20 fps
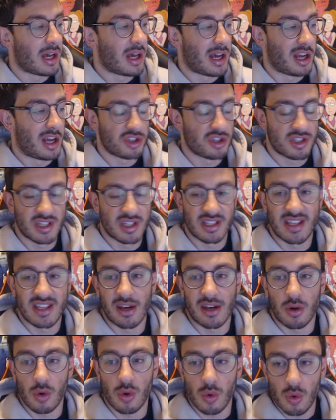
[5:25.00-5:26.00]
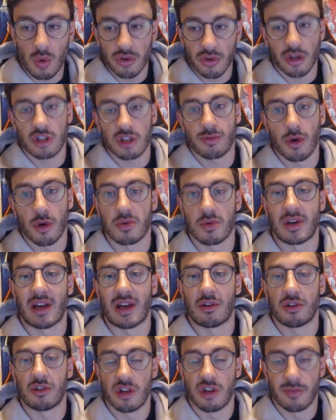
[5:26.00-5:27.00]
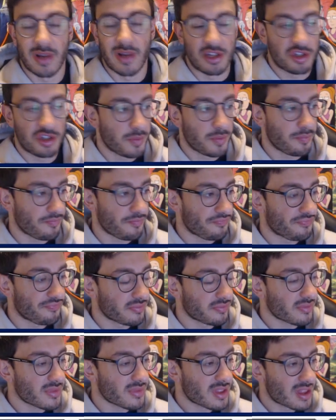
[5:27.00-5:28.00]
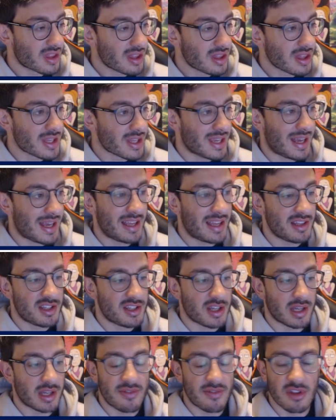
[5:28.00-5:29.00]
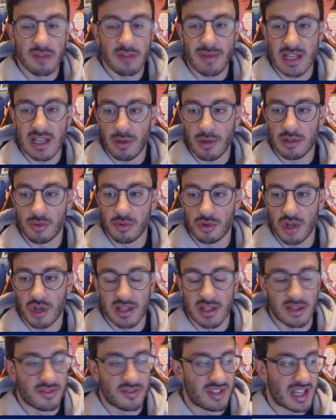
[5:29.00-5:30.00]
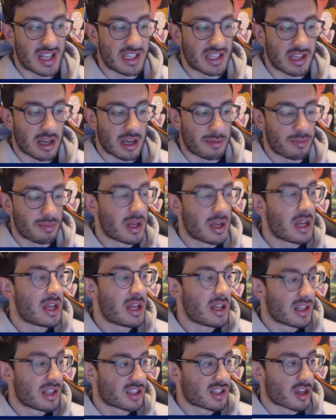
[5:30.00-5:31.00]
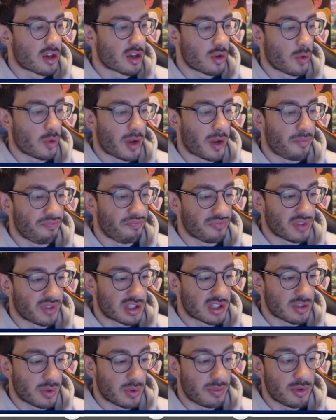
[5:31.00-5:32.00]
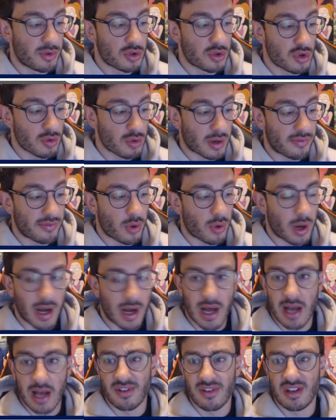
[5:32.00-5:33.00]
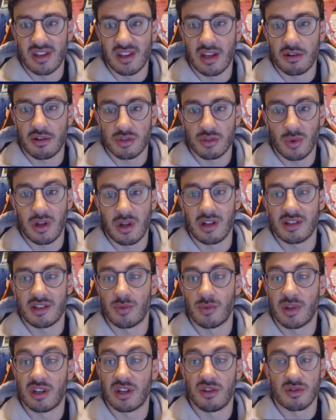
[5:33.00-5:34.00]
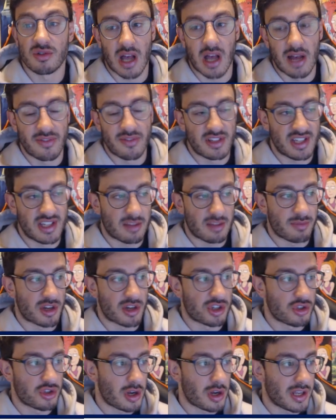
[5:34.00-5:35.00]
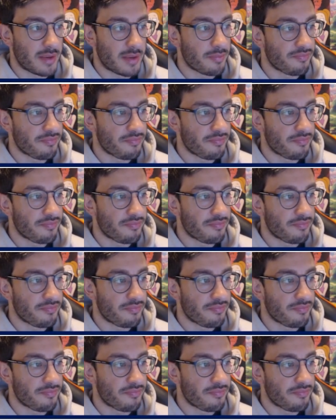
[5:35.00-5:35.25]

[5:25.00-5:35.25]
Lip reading: just to get all those Pokemon out onto your bench and give you the best possible chance of setting up. So so we do run 4 Arven there as well, so we can use Arven to get the Precious Trolley.